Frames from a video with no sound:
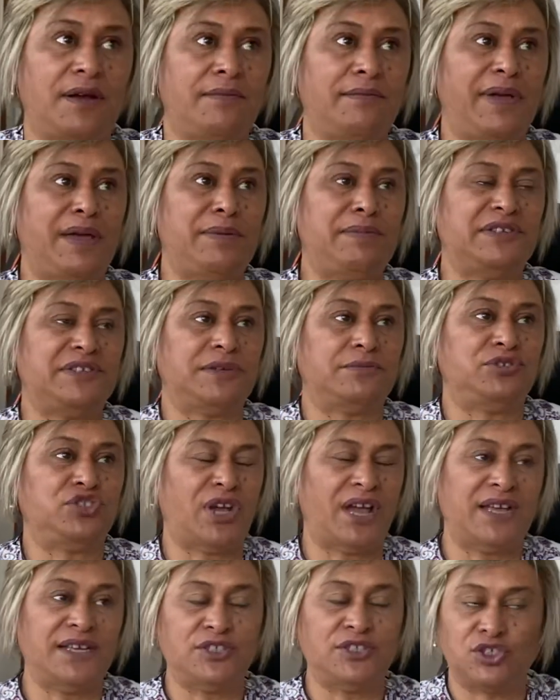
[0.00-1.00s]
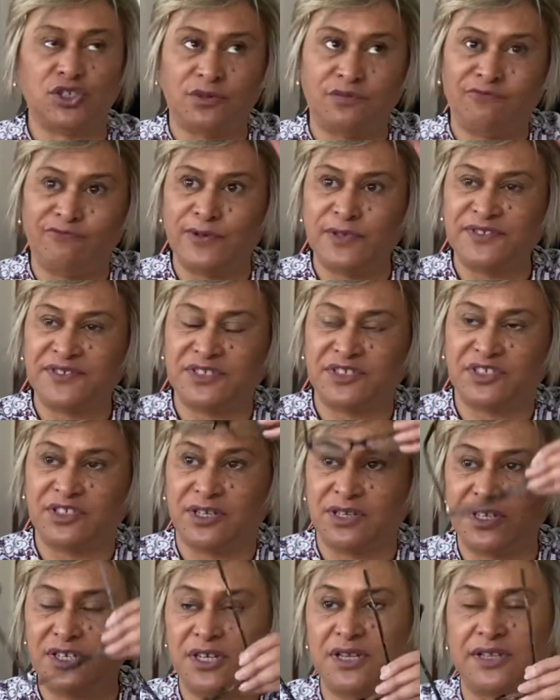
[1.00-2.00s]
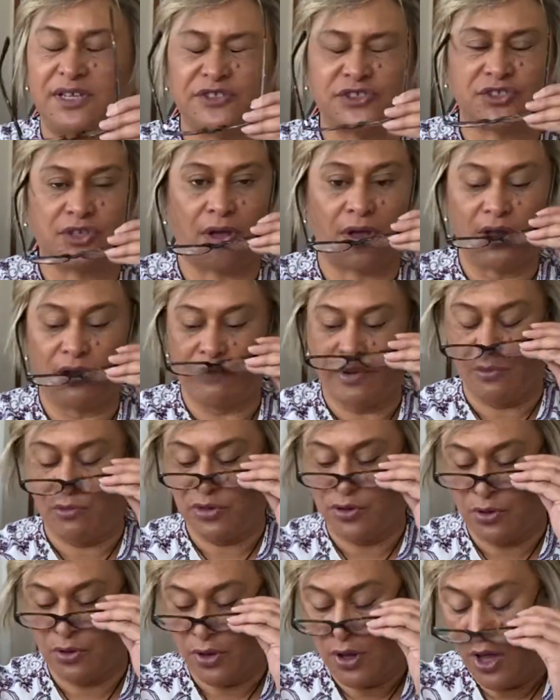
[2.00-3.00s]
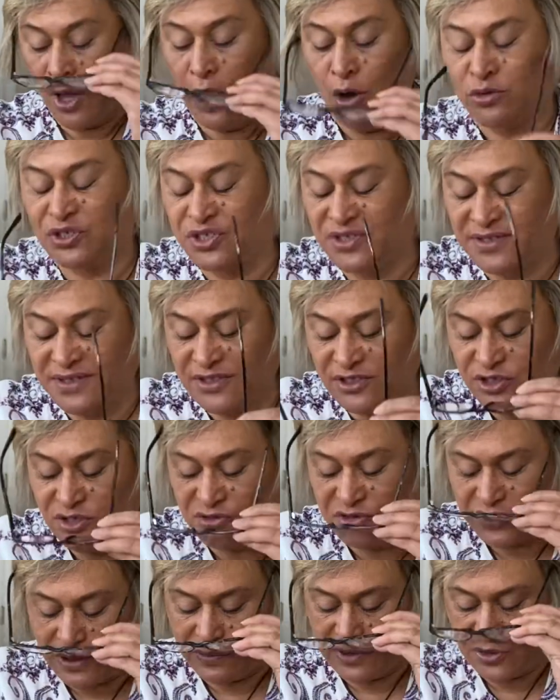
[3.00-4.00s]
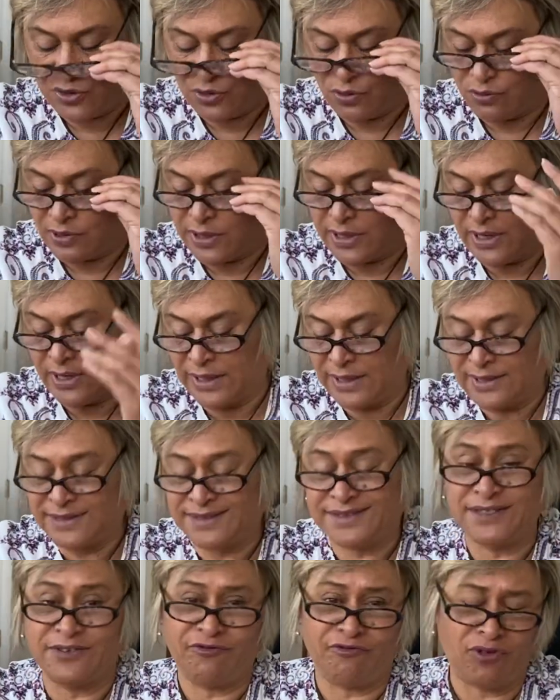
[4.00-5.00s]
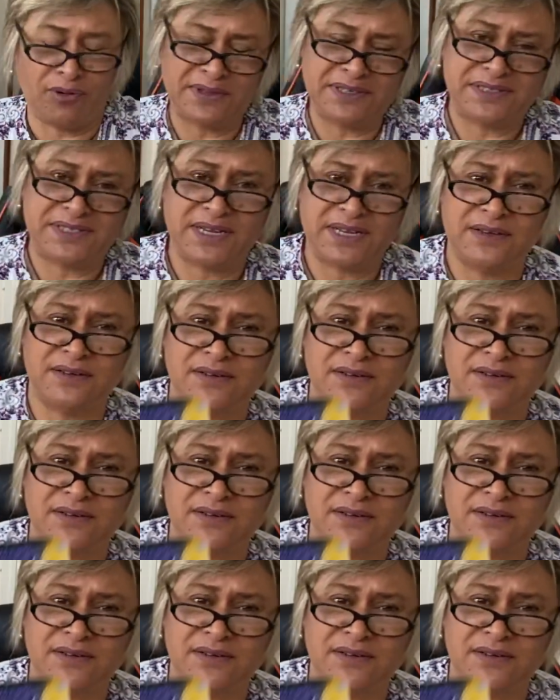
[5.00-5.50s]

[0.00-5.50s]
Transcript: maybe some change in versatility that's going around with you, which is interesting. It leads in from the Ten